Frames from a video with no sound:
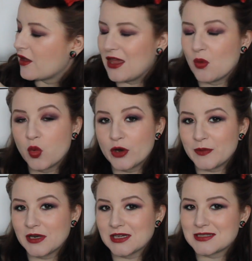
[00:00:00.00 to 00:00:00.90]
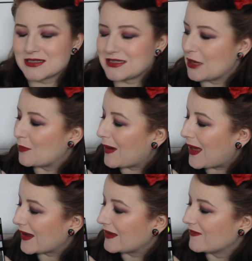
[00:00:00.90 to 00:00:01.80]
It would be nice to see a
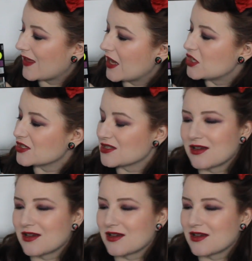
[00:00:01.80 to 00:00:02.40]
black in there just